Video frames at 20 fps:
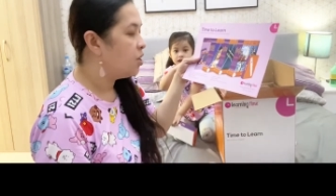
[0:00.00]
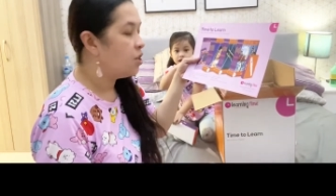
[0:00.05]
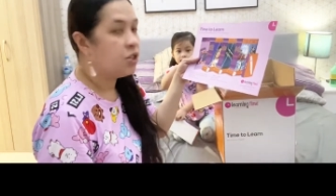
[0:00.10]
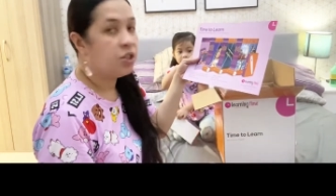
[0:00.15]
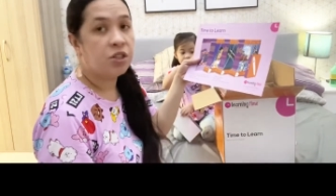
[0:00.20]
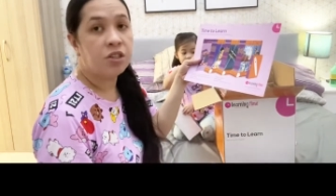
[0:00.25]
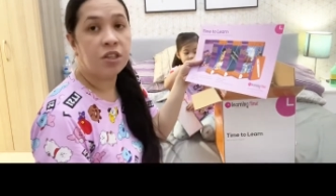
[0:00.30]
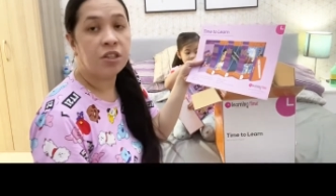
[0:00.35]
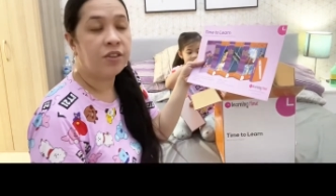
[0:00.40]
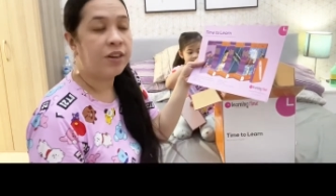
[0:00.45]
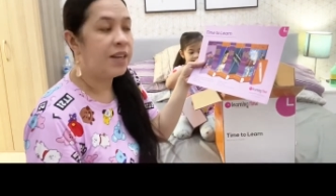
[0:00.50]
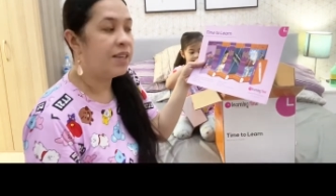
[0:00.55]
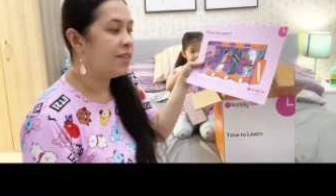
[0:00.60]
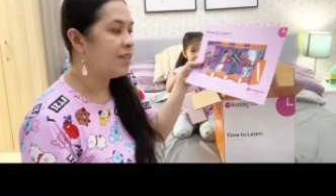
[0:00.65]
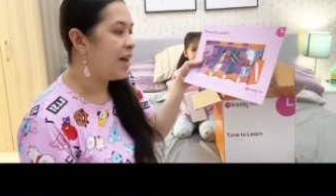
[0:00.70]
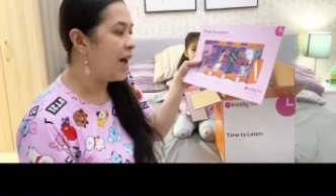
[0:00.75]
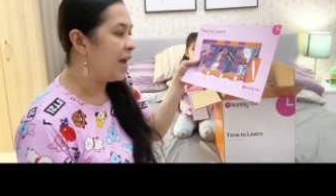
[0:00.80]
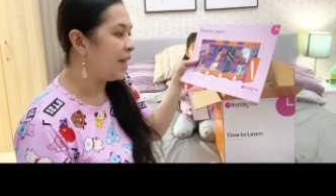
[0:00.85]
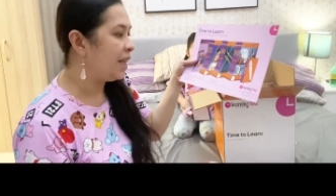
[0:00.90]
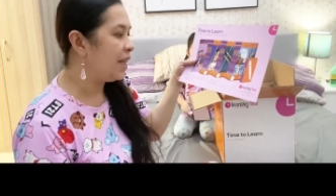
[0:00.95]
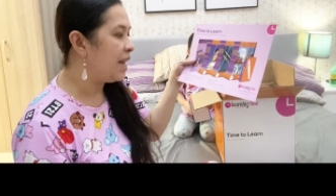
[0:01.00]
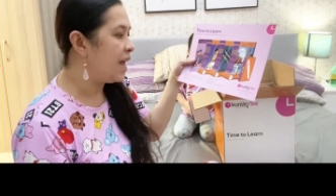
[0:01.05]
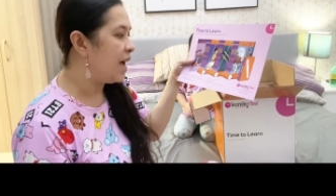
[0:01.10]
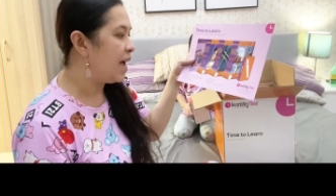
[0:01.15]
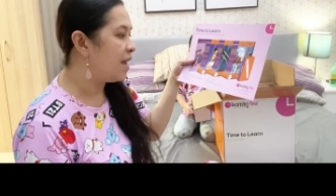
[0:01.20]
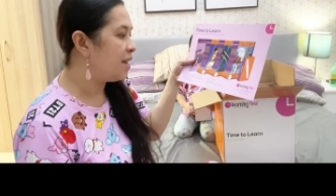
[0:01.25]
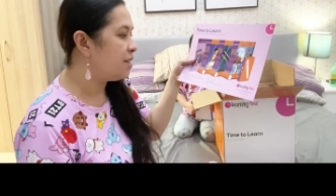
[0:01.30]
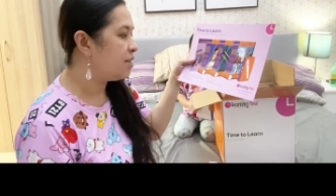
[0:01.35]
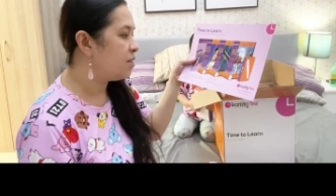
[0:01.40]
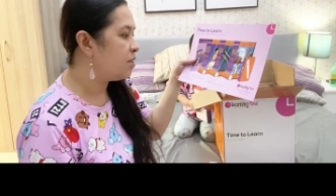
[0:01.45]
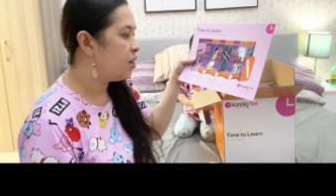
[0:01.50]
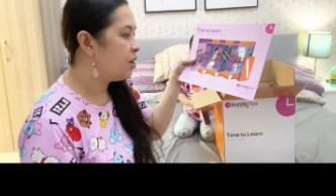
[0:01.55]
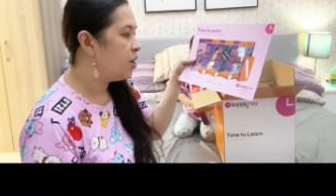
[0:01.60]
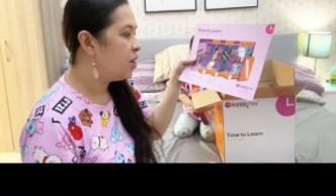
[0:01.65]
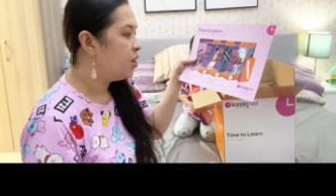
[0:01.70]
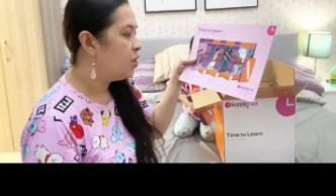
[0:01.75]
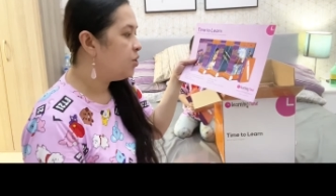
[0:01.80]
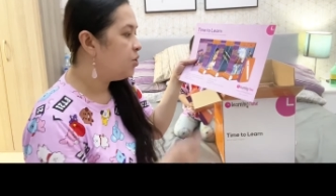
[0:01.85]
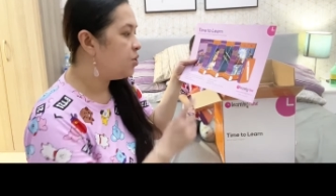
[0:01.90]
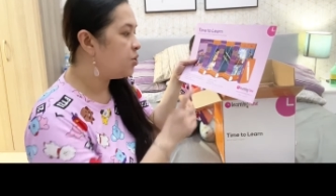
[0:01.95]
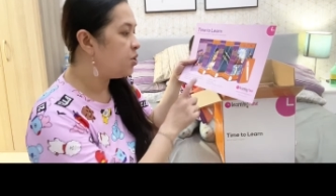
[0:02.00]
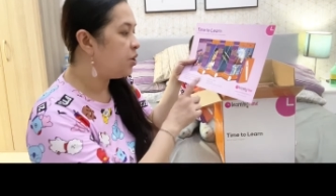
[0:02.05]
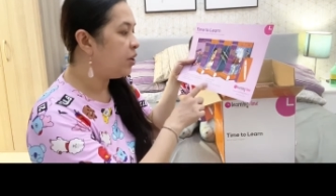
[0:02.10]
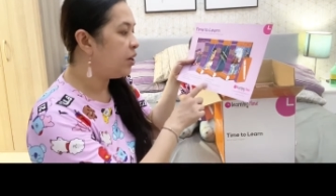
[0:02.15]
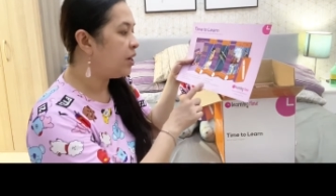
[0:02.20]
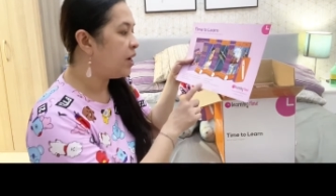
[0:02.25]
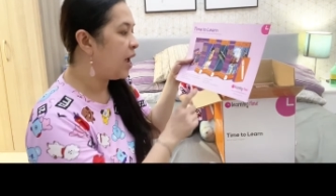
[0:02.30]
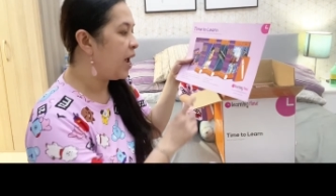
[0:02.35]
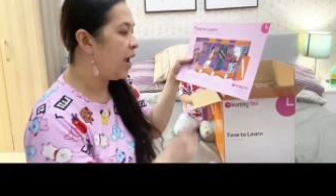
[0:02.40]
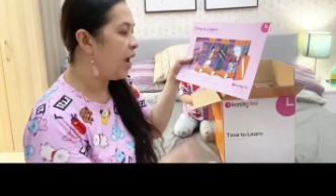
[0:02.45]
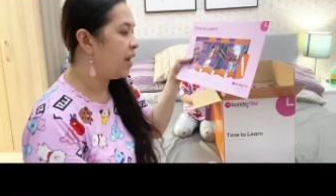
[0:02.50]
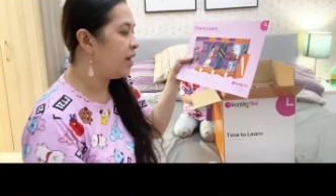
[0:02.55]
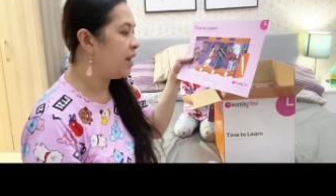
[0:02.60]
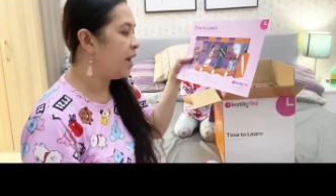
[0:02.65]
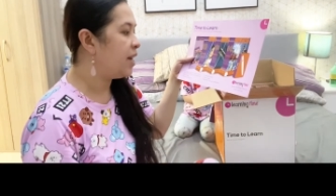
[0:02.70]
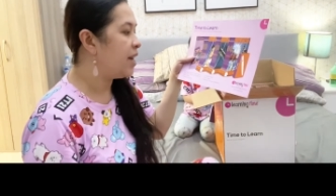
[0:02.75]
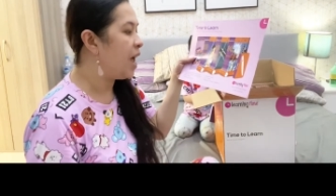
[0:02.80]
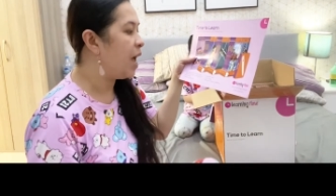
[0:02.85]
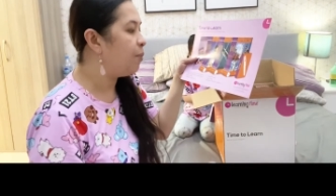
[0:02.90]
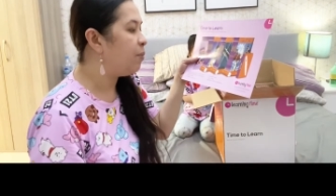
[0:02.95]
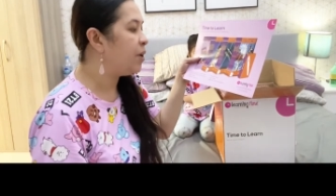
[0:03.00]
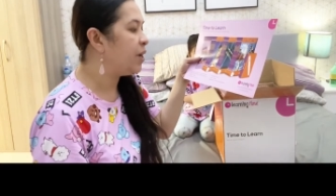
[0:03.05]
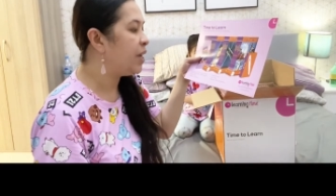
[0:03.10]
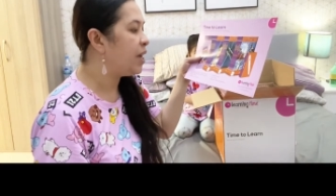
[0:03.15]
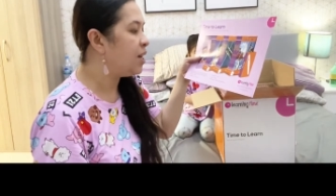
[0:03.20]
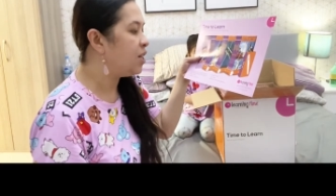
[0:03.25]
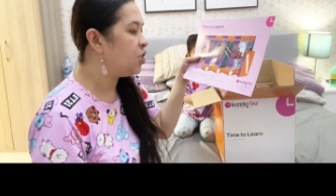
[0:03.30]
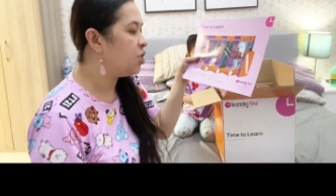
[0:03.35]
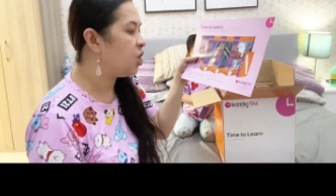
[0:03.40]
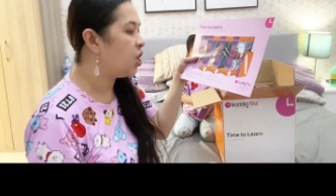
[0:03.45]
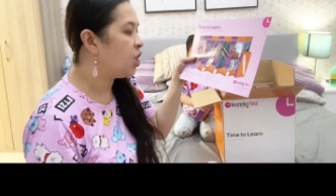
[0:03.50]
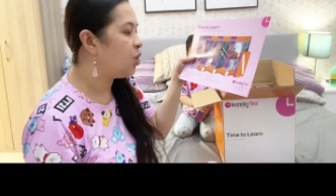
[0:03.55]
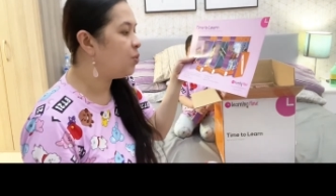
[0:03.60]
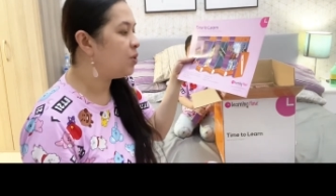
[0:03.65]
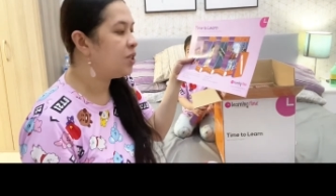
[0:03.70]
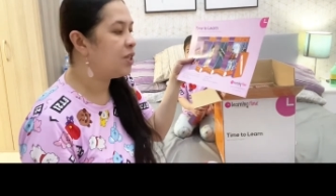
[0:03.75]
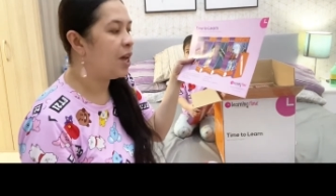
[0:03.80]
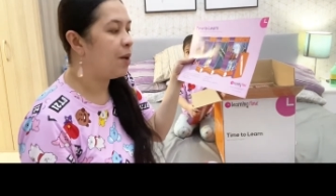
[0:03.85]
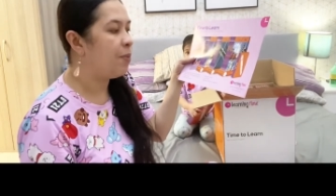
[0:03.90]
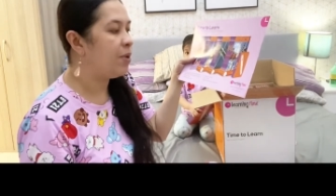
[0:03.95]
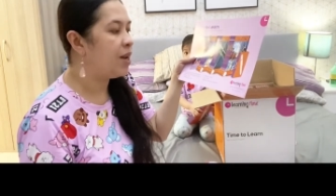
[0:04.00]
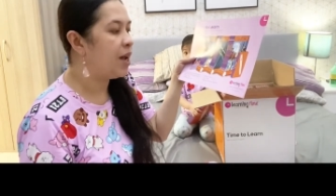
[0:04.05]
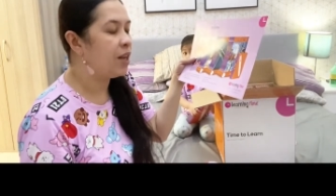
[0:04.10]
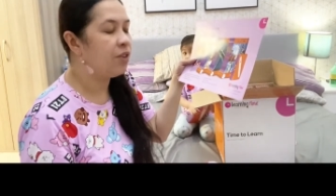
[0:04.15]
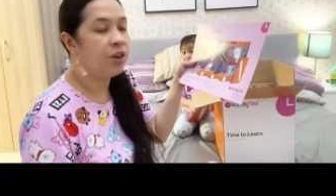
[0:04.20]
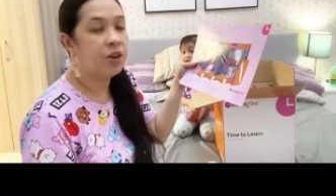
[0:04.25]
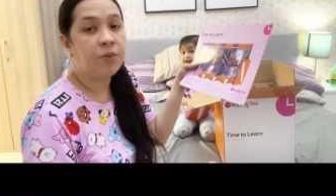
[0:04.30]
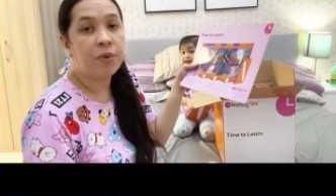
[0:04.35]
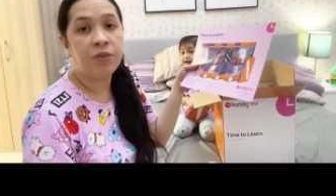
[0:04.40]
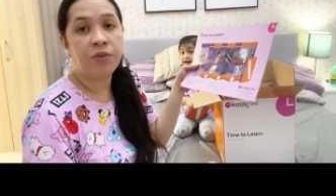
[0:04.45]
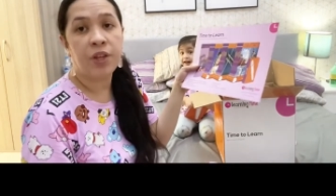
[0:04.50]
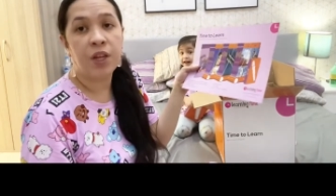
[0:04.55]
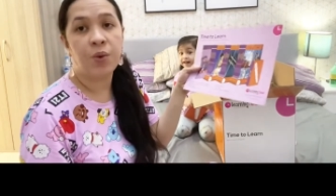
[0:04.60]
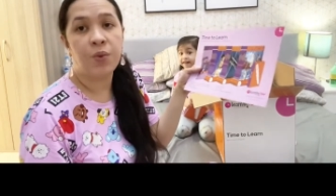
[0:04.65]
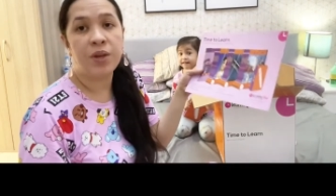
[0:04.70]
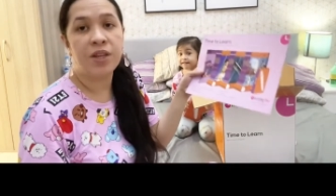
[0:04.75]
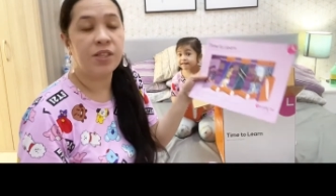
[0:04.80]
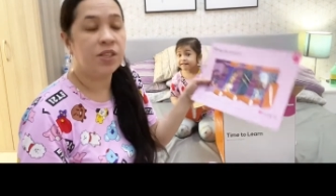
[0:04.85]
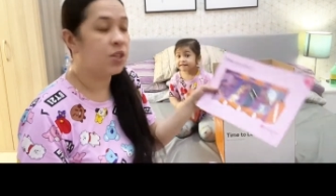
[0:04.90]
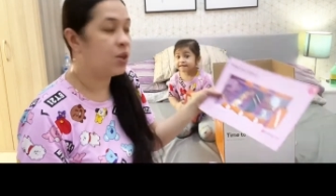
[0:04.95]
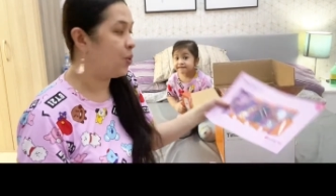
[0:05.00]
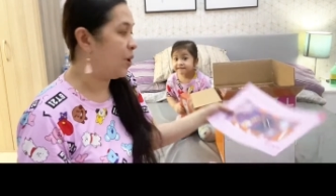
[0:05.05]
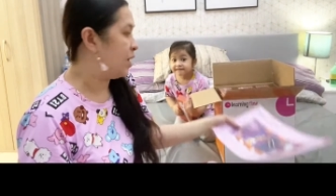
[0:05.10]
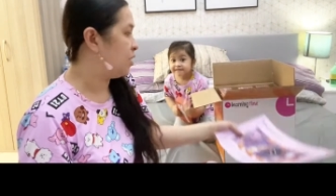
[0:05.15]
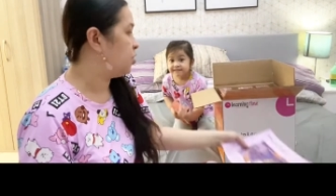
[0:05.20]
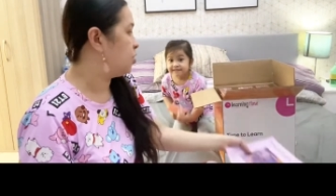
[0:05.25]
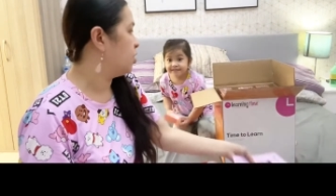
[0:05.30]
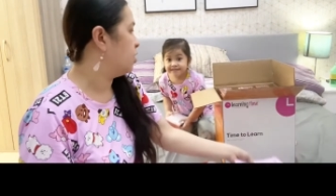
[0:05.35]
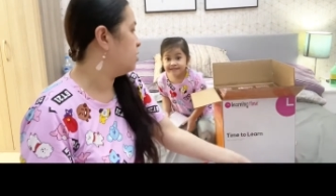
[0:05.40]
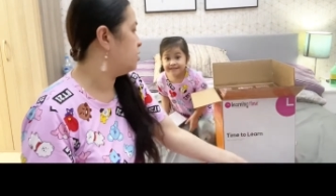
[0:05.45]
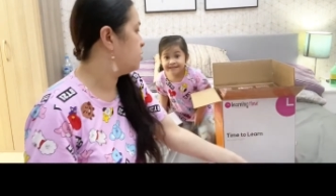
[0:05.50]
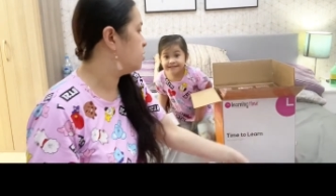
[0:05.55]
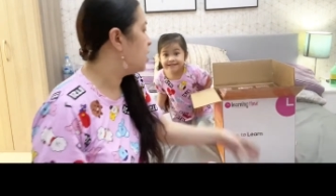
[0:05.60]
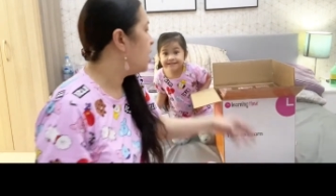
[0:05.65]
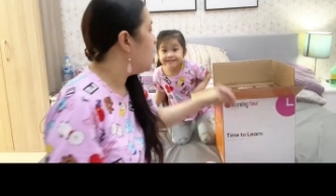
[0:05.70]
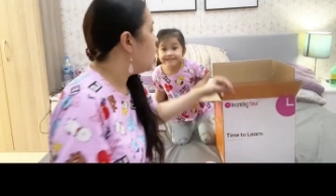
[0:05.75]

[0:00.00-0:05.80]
Children's Atlas, User Guide, and Application with 750 quiz questions.